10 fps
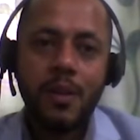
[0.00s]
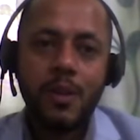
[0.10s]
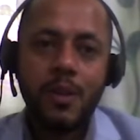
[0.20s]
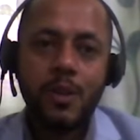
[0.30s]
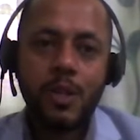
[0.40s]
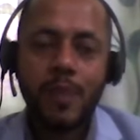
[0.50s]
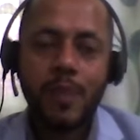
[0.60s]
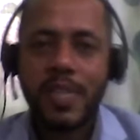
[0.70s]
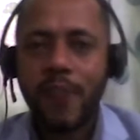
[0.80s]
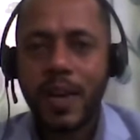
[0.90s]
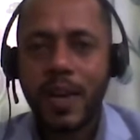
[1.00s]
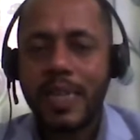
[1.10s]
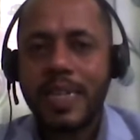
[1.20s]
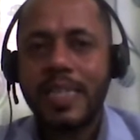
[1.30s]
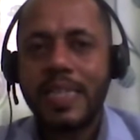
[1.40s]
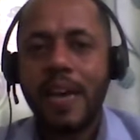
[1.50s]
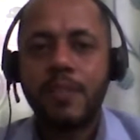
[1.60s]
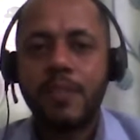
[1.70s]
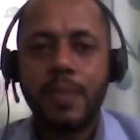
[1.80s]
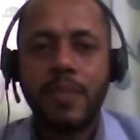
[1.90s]
So specific countries have
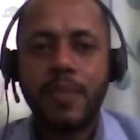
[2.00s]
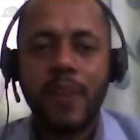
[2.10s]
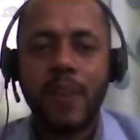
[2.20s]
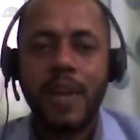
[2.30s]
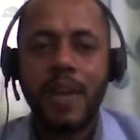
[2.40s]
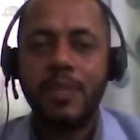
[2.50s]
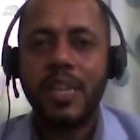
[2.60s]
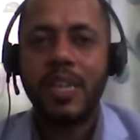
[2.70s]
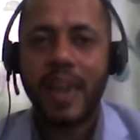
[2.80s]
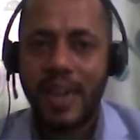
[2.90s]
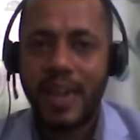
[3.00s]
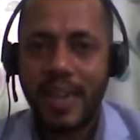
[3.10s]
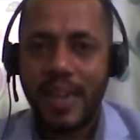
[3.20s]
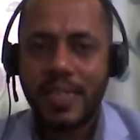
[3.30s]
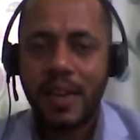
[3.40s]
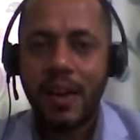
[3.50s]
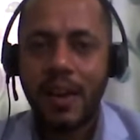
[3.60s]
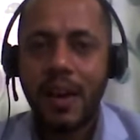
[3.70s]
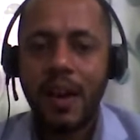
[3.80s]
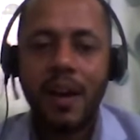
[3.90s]
specific admission guidelines.
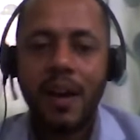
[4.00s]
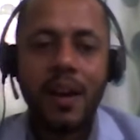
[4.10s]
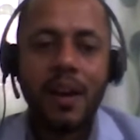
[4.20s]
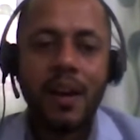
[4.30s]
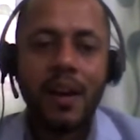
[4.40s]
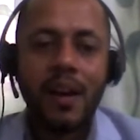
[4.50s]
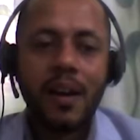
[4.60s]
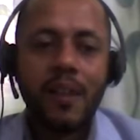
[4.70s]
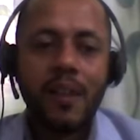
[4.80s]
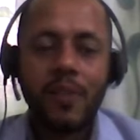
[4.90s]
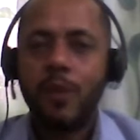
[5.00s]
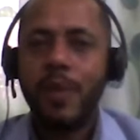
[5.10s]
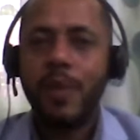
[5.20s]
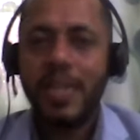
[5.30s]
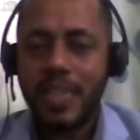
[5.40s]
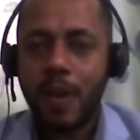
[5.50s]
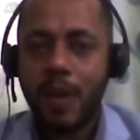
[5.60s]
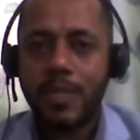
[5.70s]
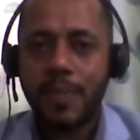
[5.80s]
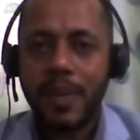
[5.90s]
We would be reaching out
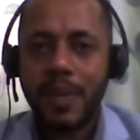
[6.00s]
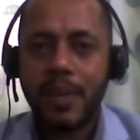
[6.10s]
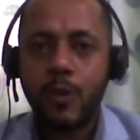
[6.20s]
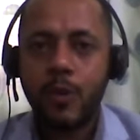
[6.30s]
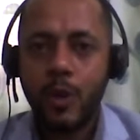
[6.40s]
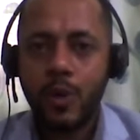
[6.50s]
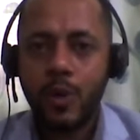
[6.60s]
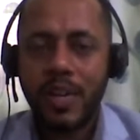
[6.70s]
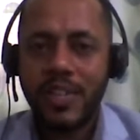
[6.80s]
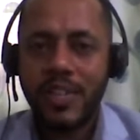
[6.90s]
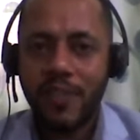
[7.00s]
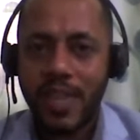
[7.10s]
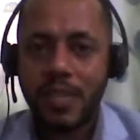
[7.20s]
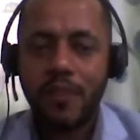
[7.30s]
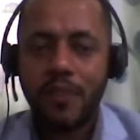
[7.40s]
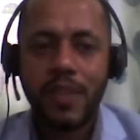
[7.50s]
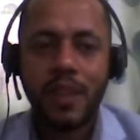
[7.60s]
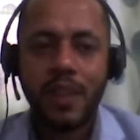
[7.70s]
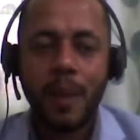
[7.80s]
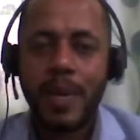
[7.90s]
separately to you country-wise with
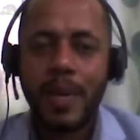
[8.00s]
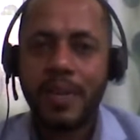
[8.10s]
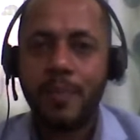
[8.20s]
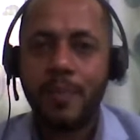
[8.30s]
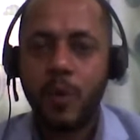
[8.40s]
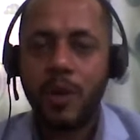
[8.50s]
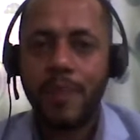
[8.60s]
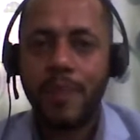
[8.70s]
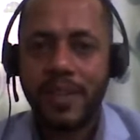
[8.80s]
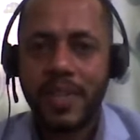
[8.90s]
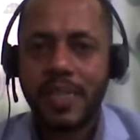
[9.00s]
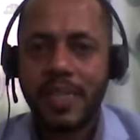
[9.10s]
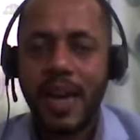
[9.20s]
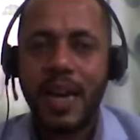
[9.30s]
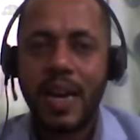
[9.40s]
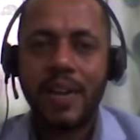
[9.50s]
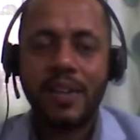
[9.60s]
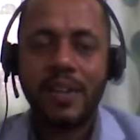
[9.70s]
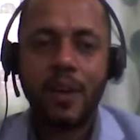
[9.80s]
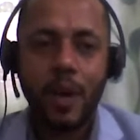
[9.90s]
updated program metrics and entry
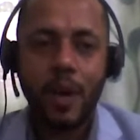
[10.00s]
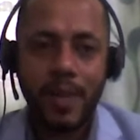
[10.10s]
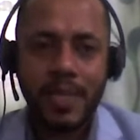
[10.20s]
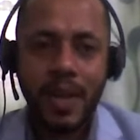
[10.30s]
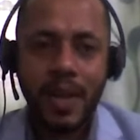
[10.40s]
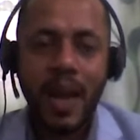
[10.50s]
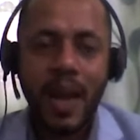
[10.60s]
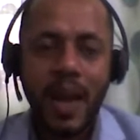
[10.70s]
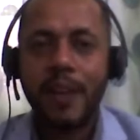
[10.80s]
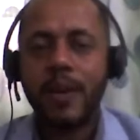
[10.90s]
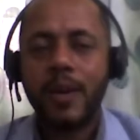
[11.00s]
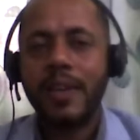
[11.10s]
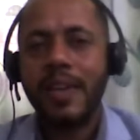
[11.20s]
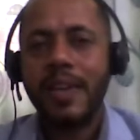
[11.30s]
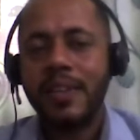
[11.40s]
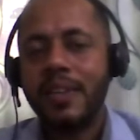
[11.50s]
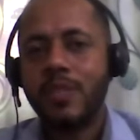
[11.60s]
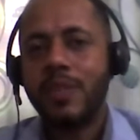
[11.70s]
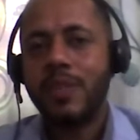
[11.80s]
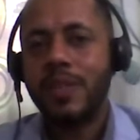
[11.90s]
requirements. And you can get in touch
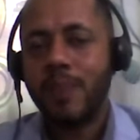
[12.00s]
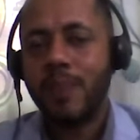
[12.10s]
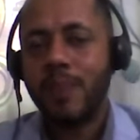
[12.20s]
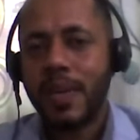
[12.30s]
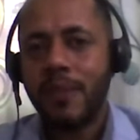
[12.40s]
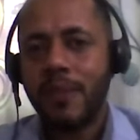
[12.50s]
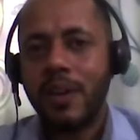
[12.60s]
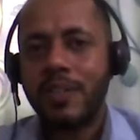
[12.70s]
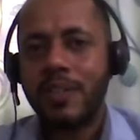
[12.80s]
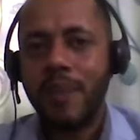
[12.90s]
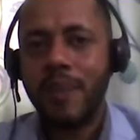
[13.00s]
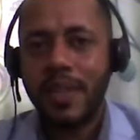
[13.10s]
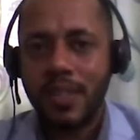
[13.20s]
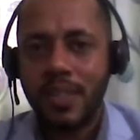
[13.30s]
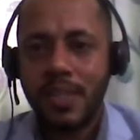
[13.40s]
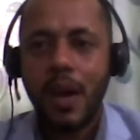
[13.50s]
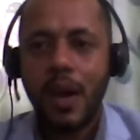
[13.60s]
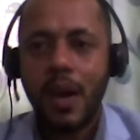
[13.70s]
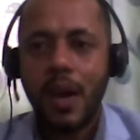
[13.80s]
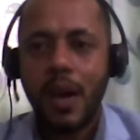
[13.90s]
with respective country managers
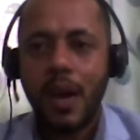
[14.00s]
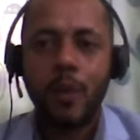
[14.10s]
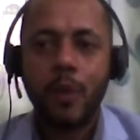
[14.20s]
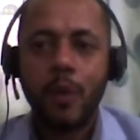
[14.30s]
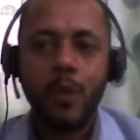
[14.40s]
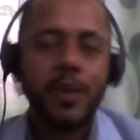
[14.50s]
for more details